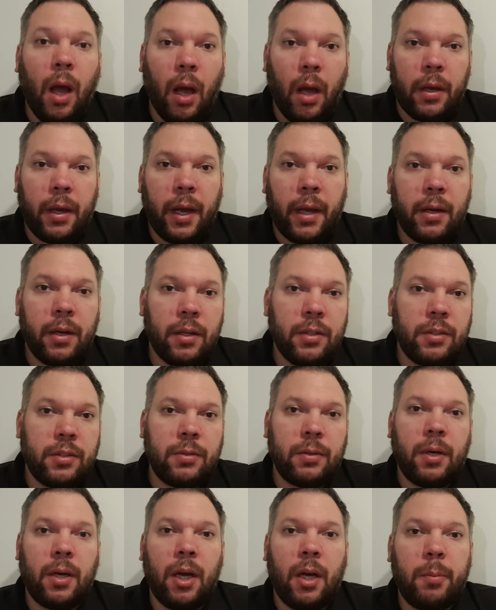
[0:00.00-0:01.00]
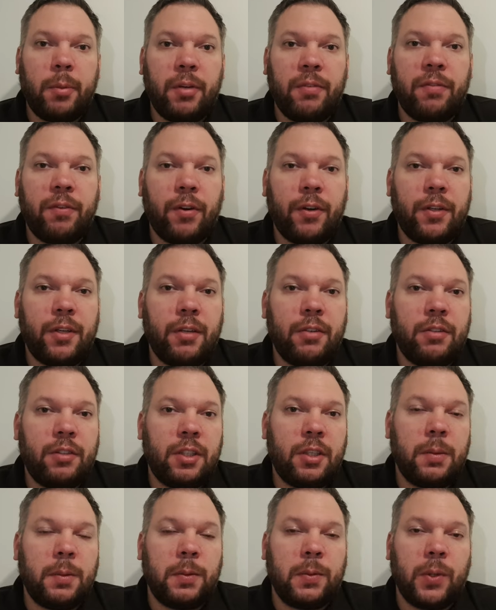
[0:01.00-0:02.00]
Okay guys, so I hope you find those
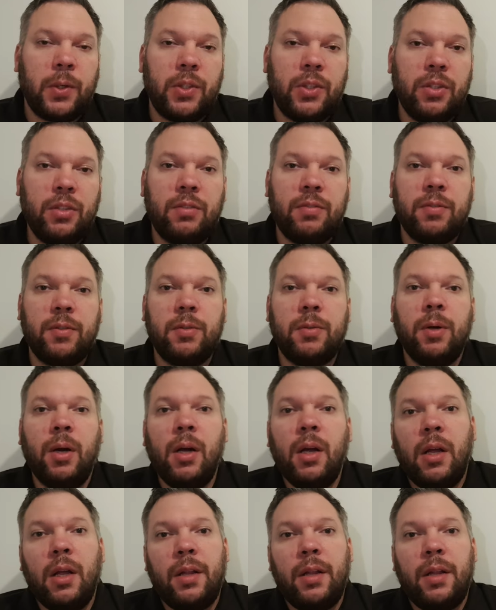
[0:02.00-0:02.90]
tips quite useful.